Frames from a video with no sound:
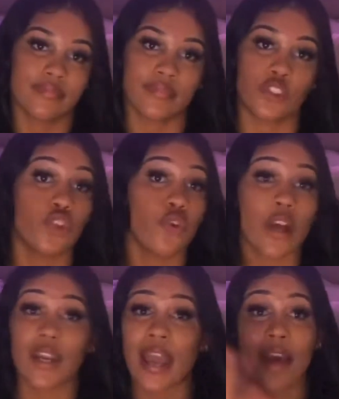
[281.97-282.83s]
I
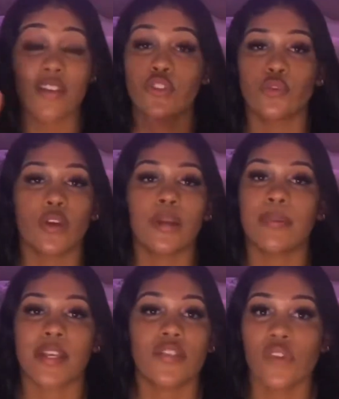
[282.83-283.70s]
have a 200
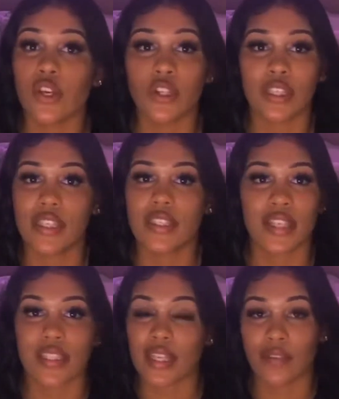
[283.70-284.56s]
plus vendor list that's
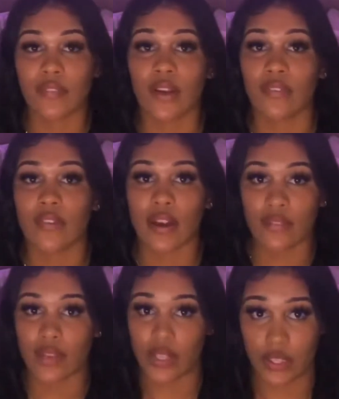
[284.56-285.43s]
unverified
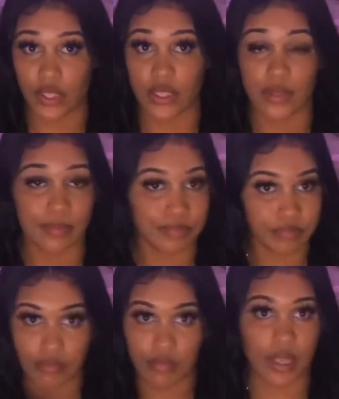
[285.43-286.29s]
vendors,
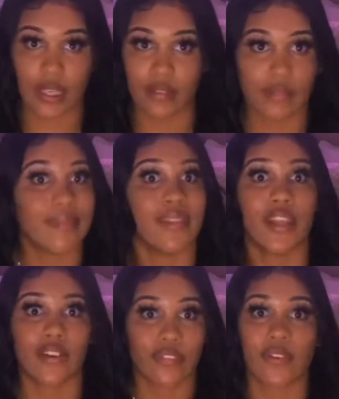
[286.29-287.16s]
but they're
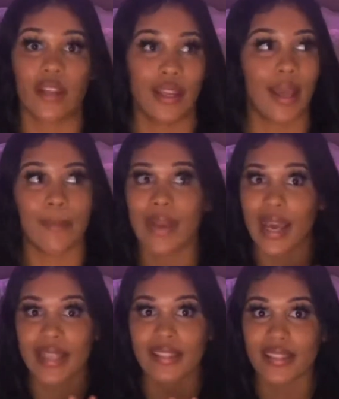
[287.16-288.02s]
free. I'm not
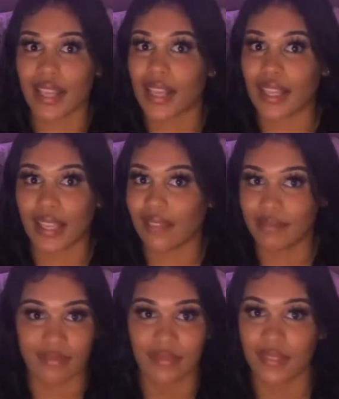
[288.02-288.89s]
selling
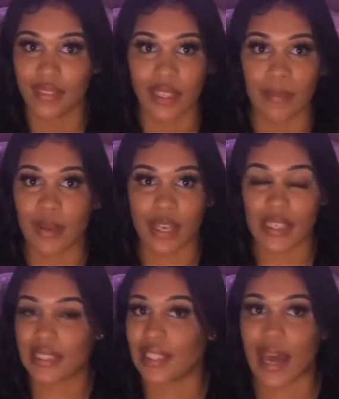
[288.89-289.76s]
because
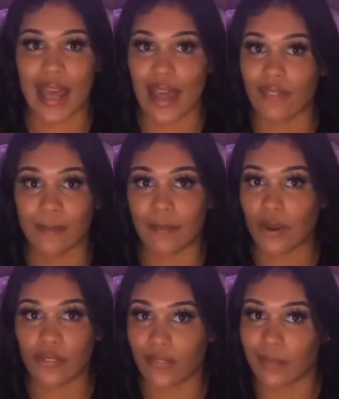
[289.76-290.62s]
I haven't bought
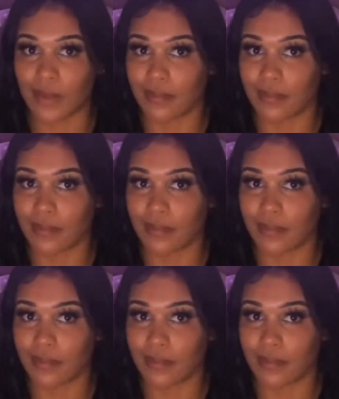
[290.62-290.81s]
from them.